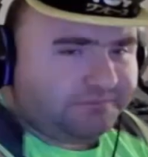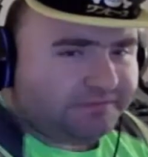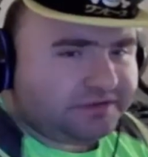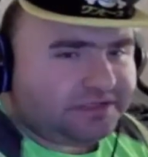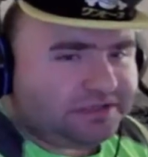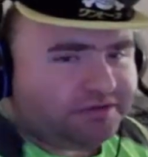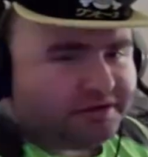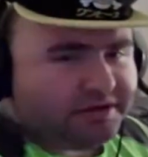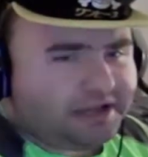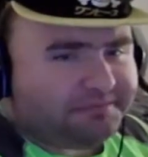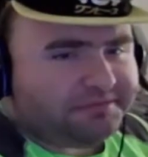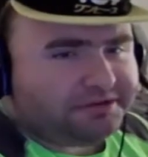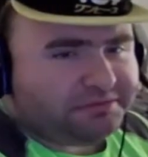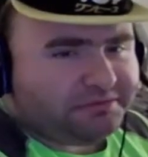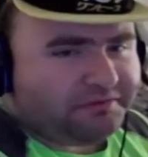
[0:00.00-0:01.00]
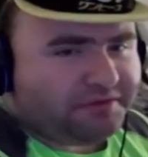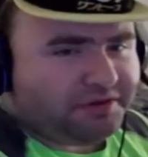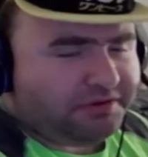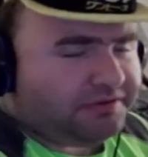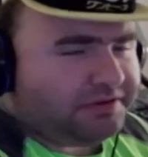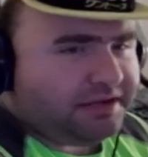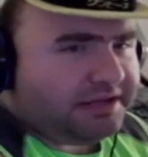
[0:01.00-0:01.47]
Once they do the Yamato
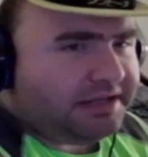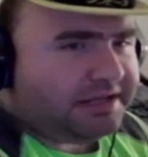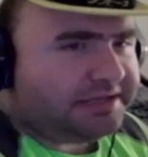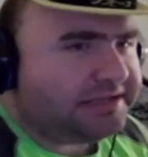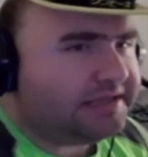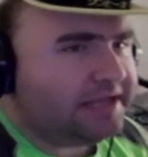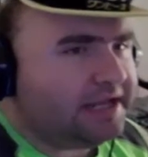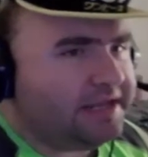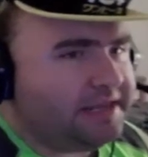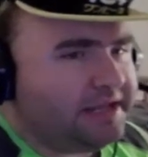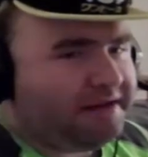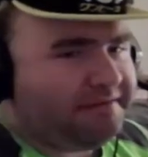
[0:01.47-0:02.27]
reveal, then that's it then.